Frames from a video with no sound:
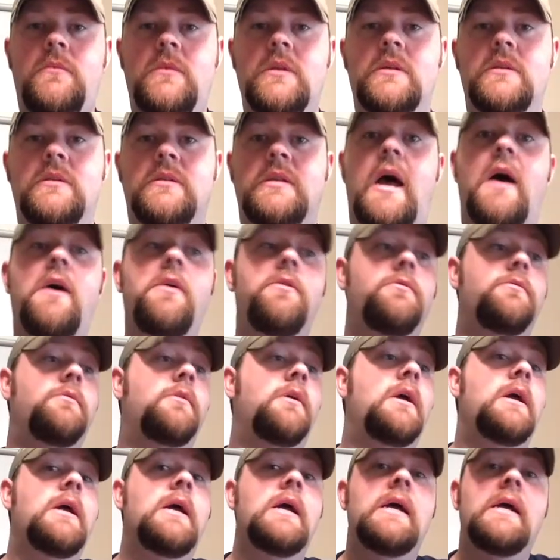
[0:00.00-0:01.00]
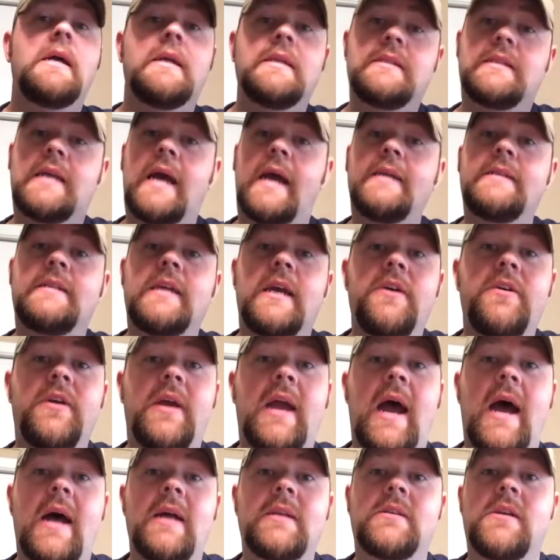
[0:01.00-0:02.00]
So stay tuned,
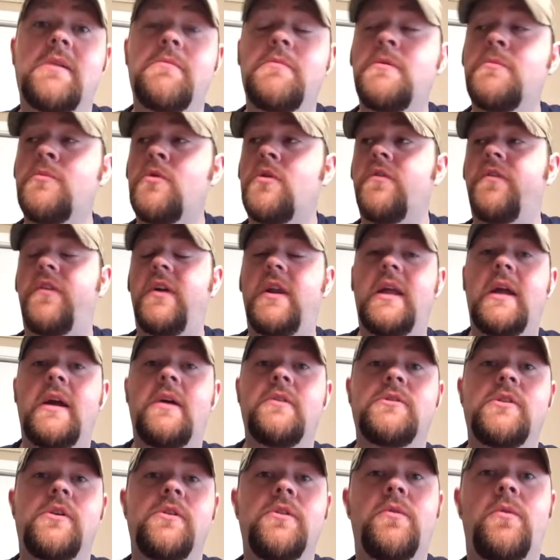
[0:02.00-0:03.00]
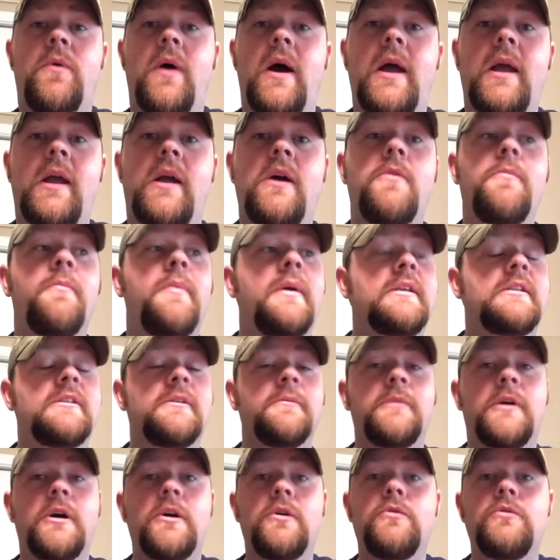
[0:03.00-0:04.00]
guys. Gonna be more videos on the way. Gonna be
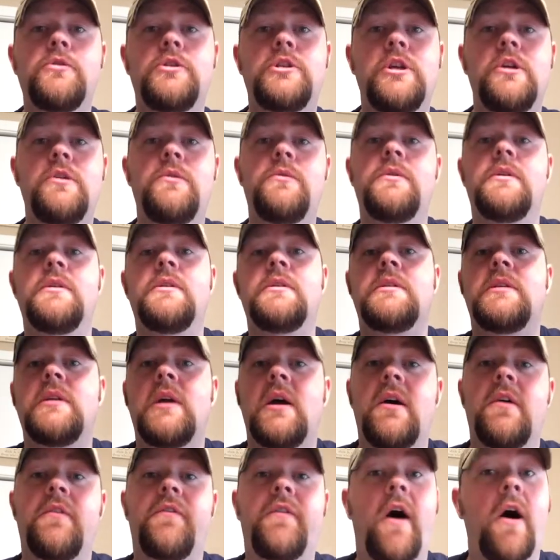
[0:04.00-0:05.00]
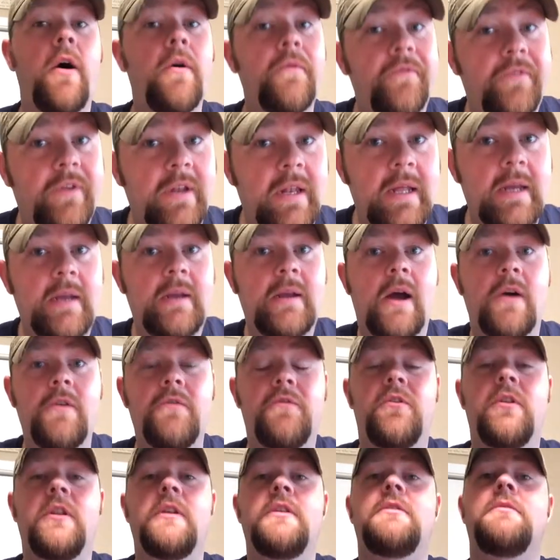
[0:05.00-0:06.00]
some cool shooting and stuff. Hopefully,
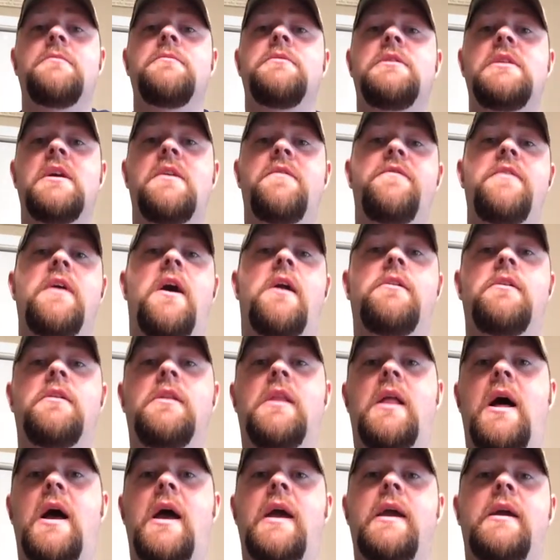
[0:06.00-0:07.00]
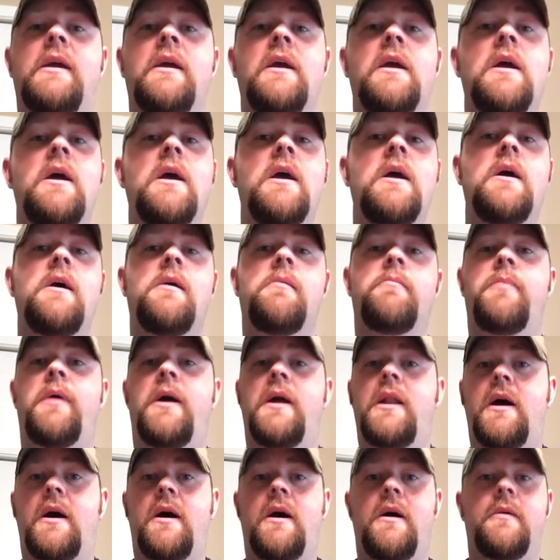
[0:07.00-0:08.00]
hopefully some stuff y'all will like.
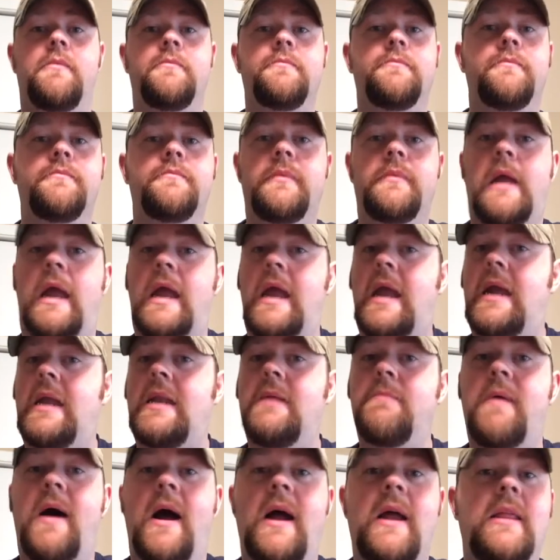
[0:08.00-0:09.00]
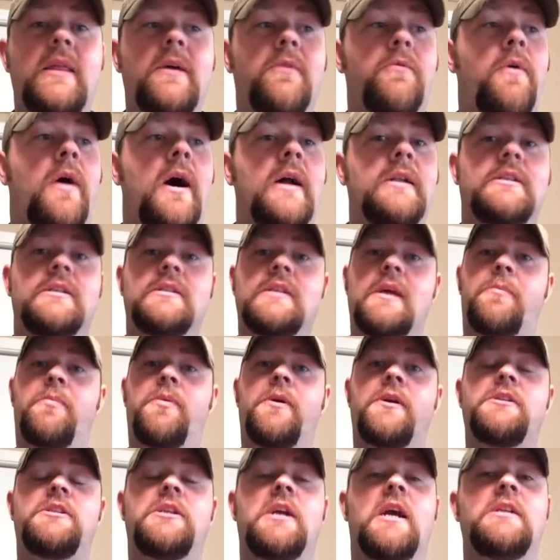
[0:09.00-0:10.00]
But uh, anybody that watches, I
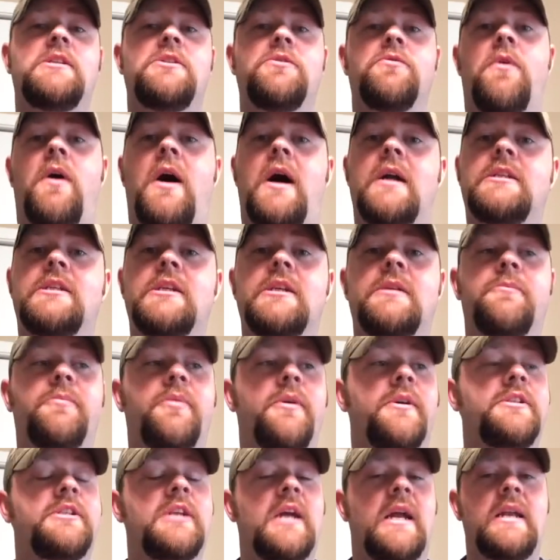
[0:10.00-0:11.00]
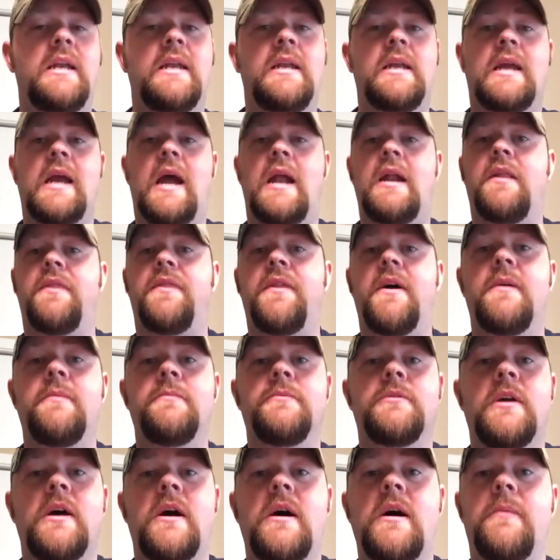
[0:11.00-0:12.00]
appreciate you watching. Appreciate any kind of
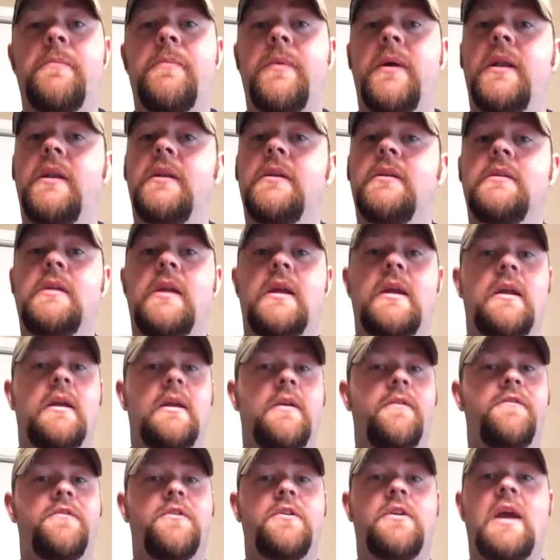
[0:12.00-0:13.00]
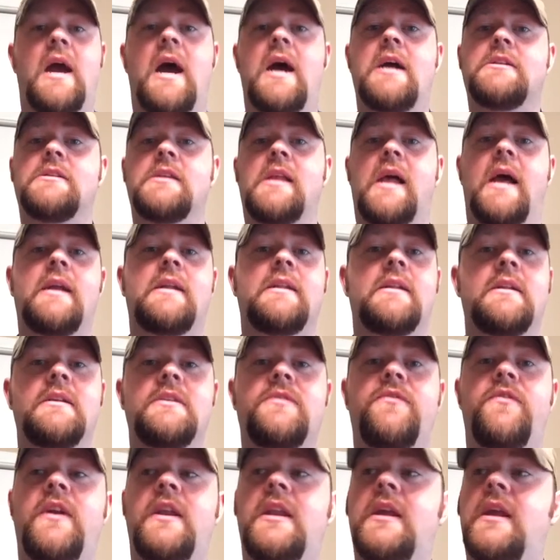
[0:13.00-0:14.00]
thumbs up. And if you guys like
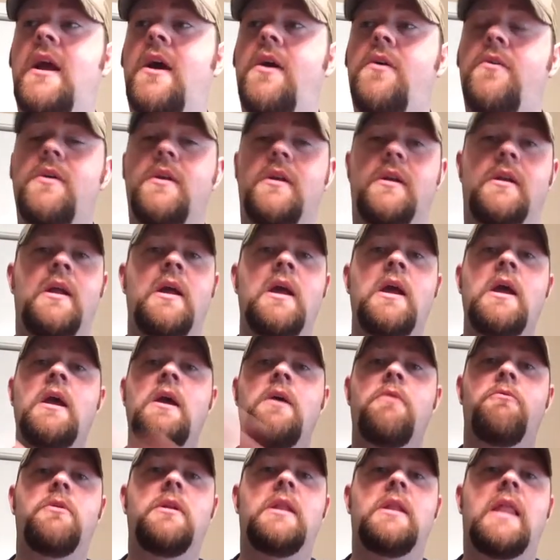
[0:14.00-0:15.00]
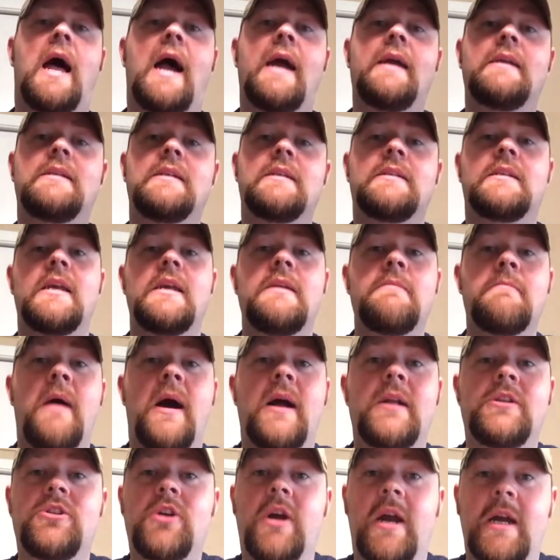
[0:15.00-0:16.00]
this video and would like to see
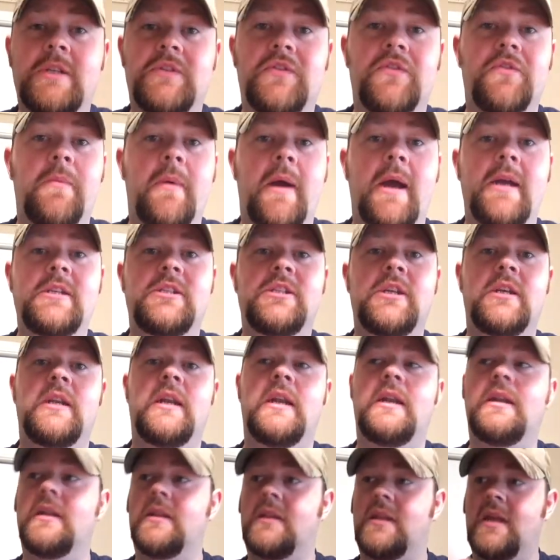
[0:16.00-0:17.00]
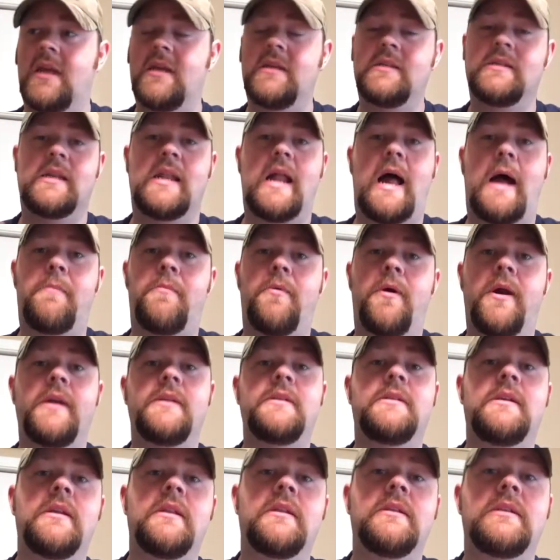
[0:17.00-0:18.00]
my transformation and the things that I bring
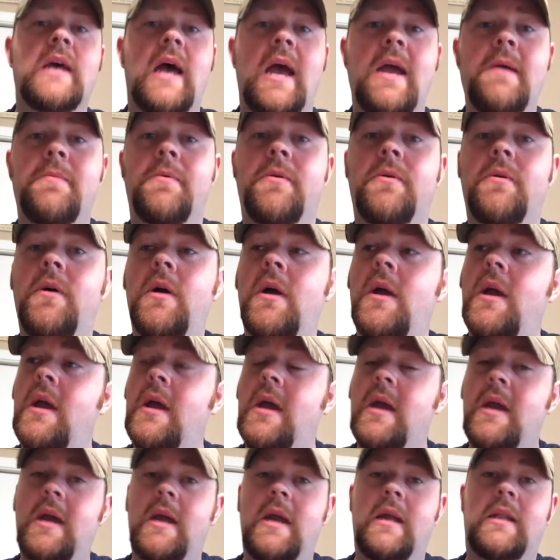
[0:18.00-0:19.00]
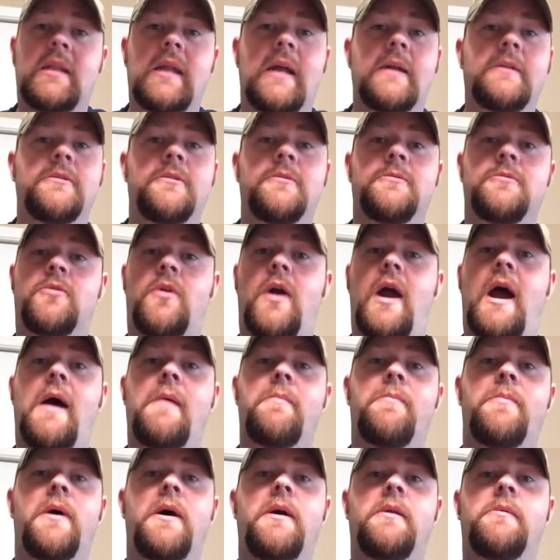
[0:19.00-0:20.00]
to the table, hit that
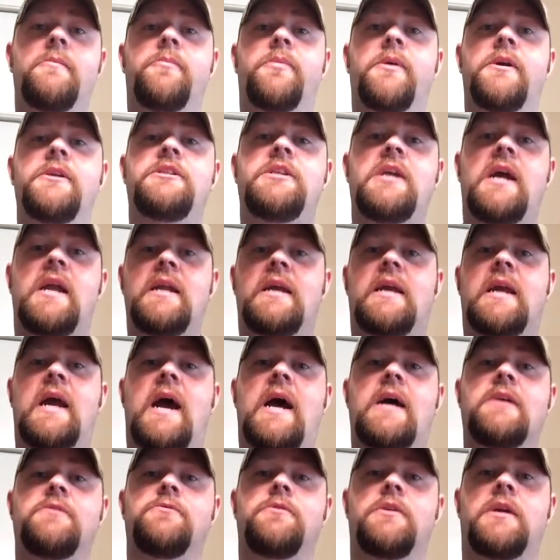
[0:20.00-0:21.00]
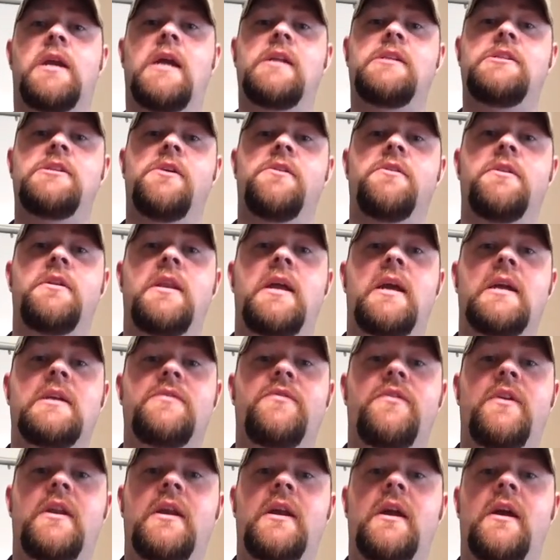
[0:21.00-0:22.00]
subscribe button. Appreciate it, guys. We'll catch you on the next
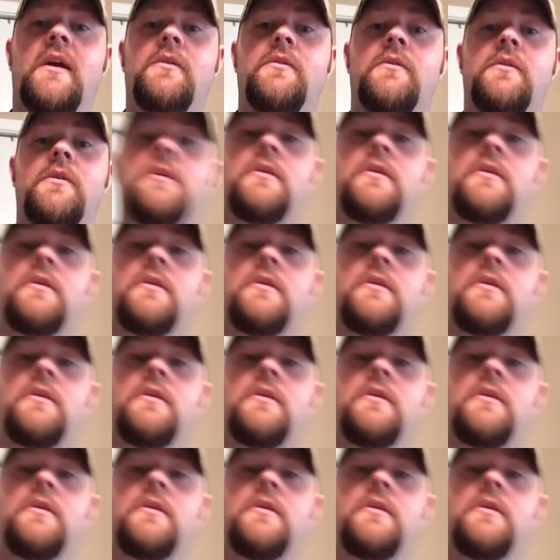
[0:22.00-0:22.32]
video.